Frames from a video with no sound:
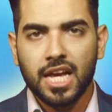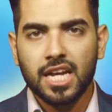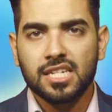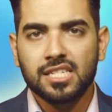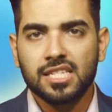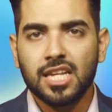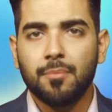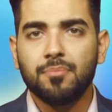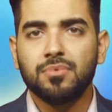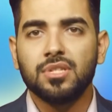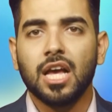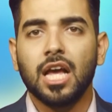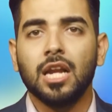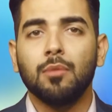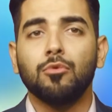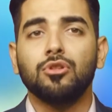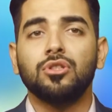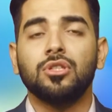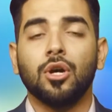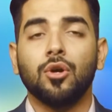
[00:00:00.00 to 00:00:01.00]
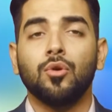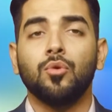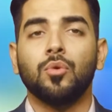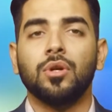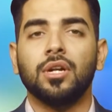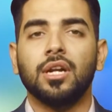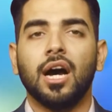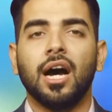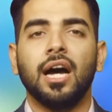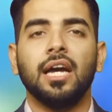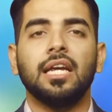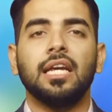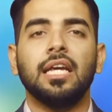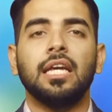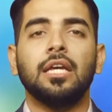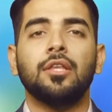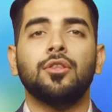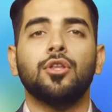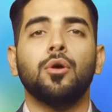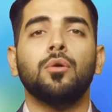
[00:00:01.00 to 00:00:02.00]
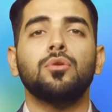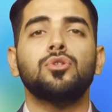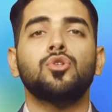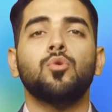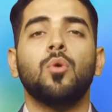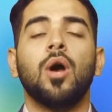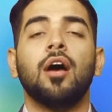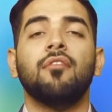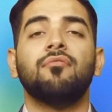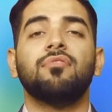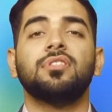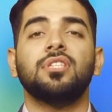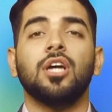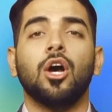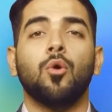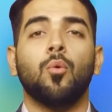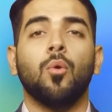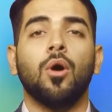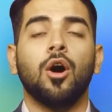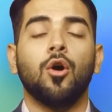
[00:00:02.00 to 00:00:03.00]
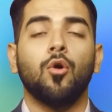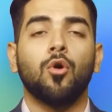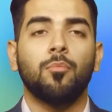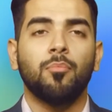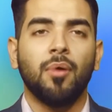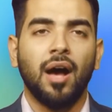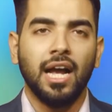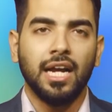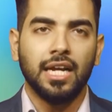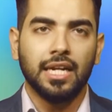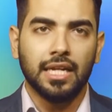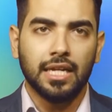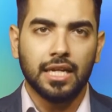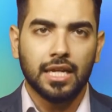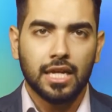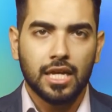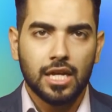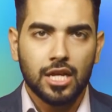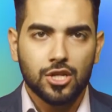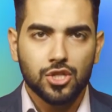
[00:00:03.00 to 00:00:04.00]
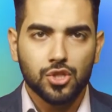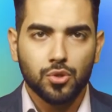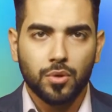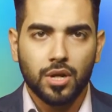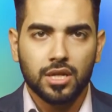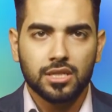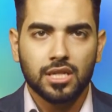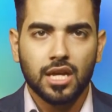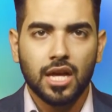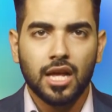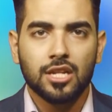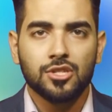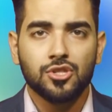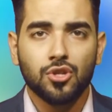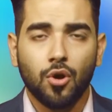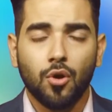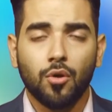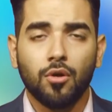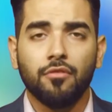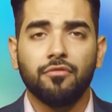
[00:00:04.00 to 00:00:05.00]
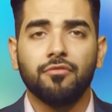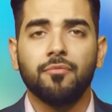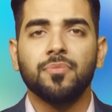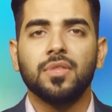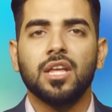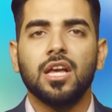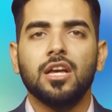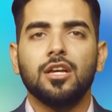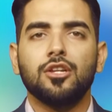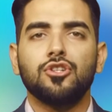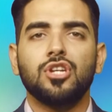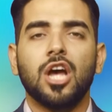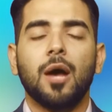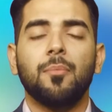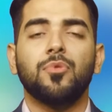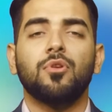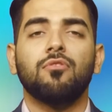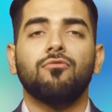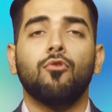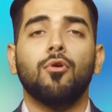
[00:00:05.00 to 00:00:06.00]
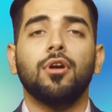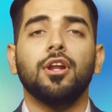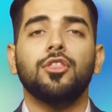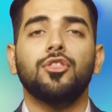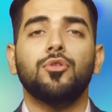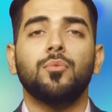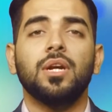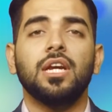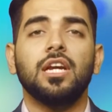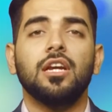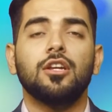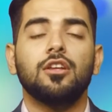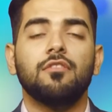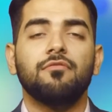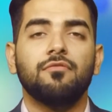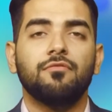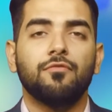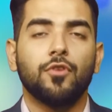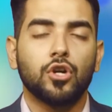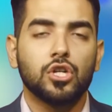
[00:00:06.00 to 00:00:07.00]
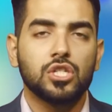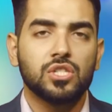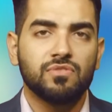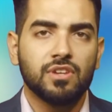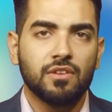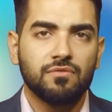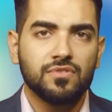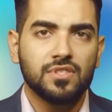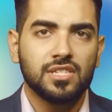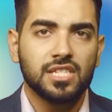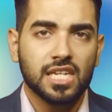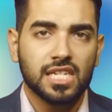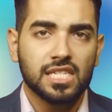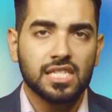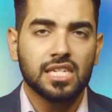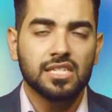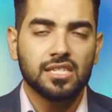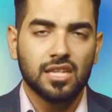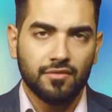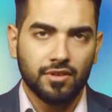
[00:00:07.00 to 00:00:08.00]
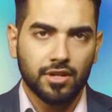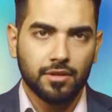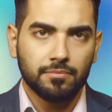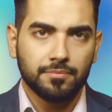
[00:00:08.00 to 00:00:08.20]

except al-Muttaqoon, that is those who have taqwa or piety." Surah Al-Zukhruf, chapter forty-three, verse sixty-seven.